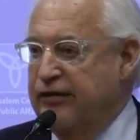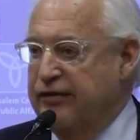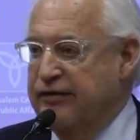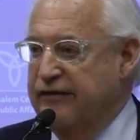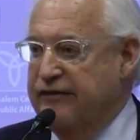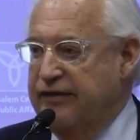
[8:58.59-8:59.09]
They
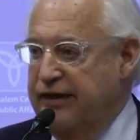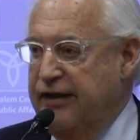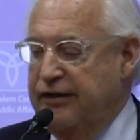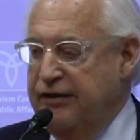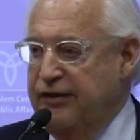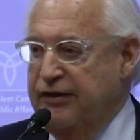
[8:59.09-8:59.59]
failed, because
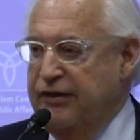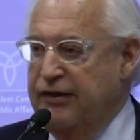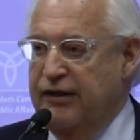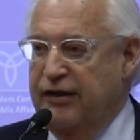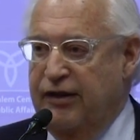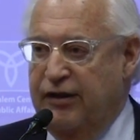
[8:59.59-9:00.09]
today
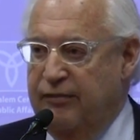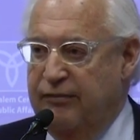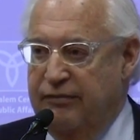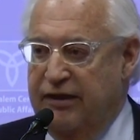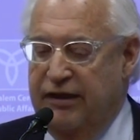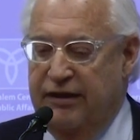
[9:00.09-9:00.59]

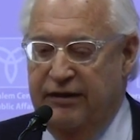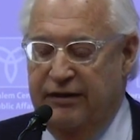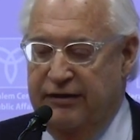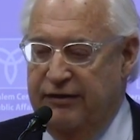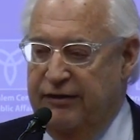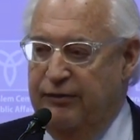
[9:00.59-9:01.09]

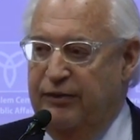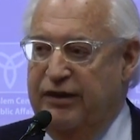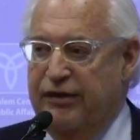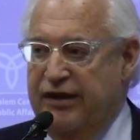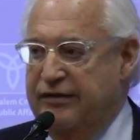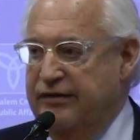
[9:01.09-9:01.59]
we